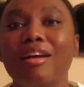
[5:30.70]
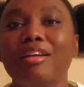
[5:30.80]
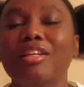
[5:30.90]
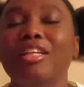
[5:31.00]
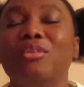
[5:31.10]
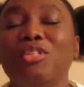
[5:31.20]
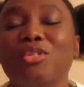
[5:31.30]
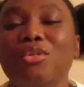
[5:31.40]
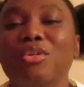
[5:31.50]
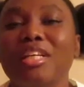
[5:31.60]
Lee Kuan
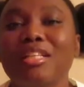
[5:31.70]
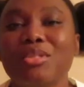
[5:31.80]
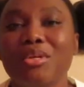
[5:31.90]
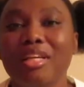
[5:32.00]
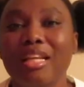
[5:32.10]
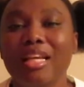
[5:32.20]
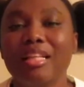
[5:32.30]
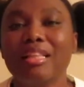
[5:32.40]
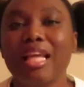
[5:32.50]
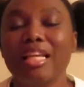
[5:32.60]
Soo is on
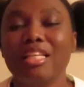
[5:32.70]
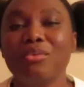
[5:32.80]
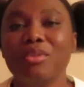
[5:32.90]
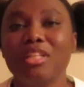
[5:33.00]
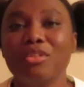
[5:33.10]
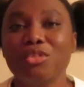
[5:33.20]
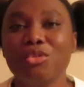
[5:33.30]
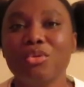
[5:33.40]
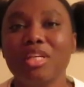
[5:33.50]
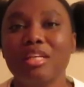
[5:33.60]
it. Like, Lee Kuan
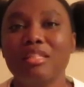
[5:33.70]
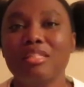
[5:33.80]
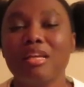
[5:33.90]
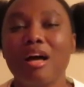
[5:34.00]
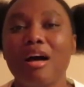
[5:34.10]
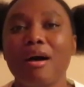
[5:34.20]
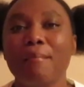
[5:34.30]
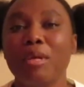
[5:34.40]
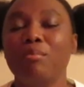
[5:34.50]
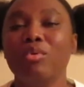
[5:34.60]
Soo is
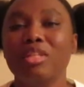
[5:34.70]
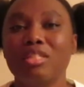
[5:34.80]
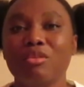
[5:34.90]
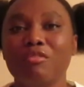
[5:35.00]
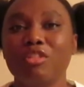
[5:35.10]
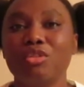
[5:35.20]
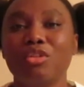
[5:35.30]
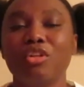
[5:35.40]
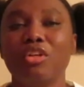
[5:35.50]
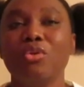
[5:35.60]
a police
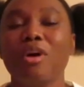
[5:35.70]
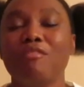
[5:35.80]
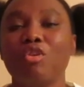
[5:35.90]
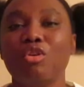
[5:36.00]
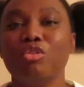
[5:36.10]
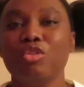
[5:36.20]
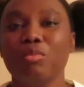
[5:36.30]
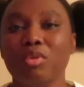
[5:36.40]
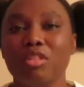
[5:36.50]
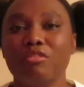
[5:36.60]
officer. You have all those
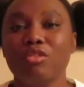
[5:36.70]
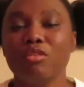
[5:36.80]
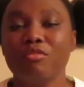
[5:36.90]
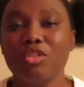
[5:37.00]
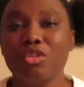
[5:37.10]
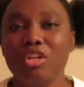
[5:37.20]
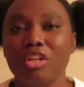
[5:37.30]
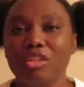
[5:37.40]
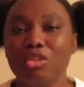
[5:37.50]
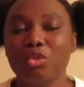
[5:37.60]
police officers
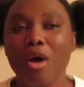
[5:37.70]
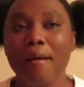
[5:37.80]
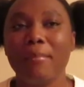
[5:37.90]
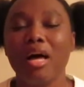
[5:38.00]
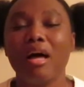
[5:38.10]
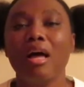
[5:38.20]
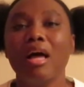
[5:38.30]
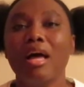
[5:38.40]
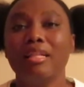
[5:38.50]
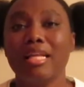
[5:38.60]
on the drama
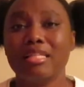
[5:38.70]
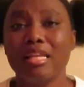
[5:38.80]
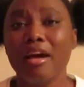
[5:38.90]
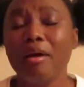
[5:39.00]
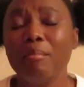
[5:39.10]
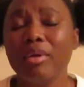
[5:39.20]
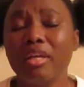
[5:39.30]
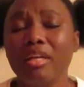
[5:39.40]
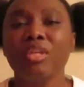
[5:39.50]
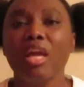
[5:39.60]
that's
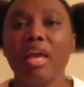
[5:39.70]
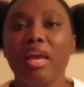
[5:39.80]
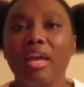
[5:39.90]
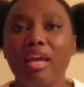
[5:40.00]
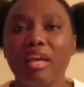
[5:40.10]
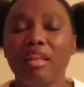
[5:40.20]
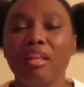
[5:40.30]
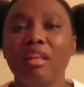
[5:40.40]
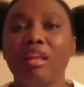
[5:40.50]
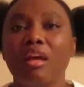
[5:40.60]
helping.
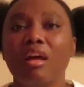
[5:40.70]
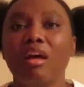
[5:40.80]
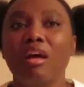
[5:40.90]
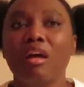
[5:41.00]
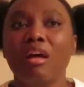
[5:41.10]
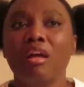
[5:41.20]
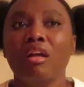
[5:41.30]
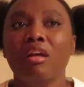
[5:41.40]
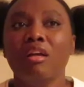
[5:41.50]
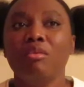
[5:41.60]
And
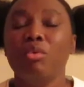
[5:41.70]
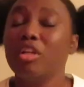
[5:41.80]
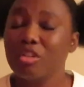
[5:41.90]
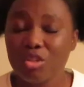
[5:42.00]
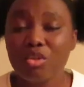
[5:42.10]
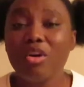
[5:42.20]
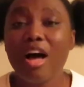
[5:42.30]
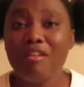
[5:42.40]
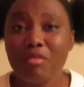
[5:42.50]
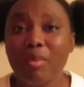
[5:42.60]
Lee Kuan Soo
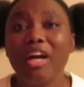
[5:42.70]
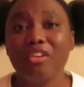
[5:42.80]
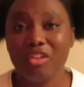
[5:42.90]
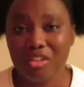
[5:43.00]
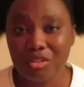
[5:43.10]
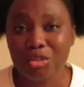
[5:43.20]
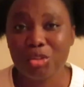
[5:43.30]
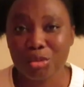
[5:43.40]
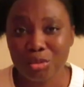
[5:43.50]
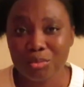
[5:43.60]
have a partner on the show.